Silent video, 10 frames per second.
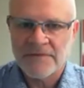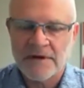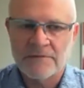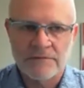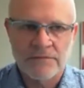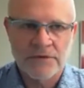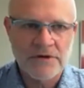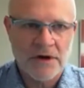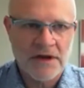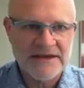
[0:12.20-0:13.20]

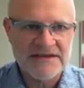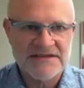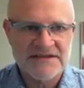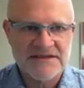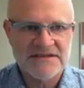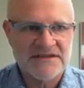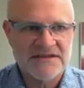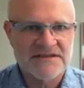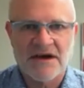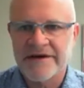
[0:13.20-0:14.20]
Blue collar
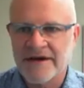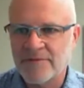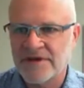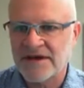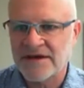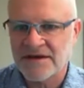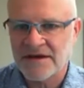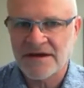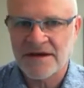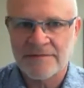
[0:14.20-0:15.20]
is high up there.
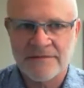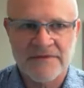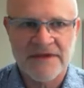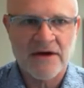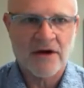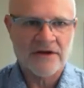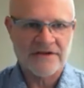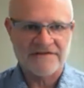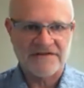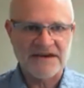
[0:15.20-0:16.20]
They are the
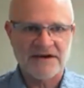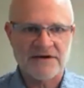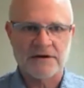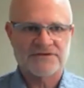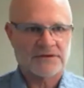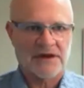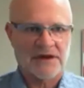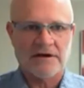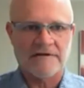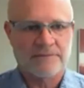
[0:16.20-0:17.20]
feeder group to a
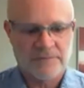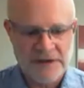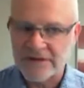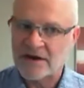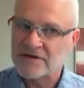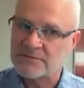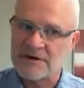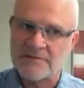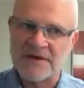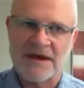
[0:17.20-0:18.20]
lot of people that
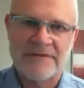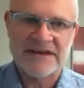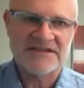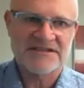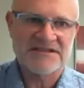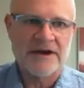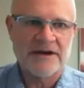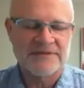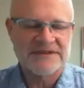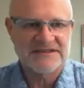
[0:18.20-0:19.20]
ultimately become managers and
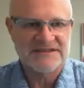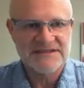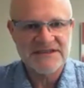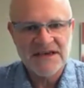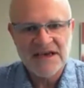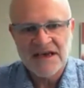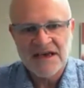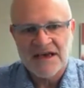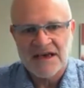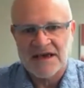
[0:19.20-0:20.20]
run businesses.
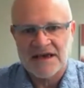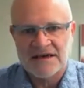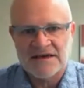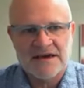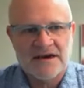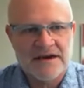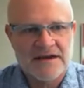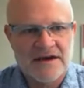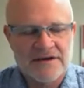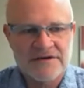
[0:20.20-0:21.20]
And
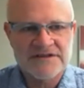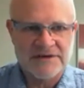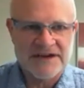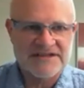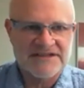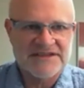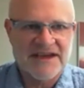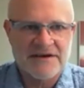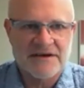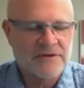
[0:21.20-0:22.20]
I heard someone actually
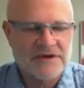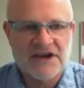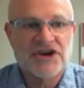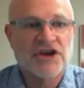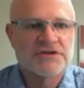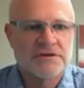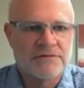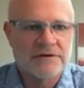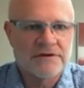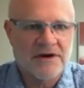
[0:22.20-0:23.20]
say, I don't do
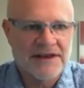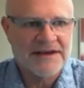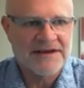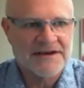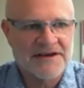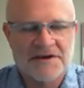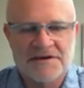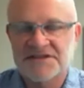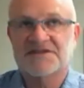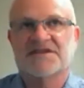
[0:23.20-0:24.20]
blue collar. And
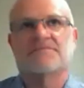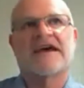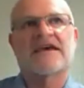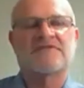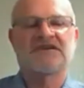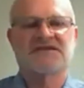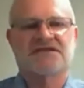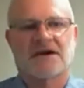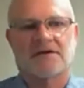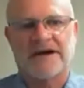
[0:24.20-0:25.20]
it made me just
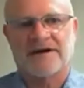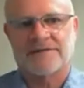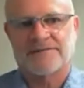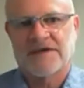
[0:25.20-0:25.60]
go, wow.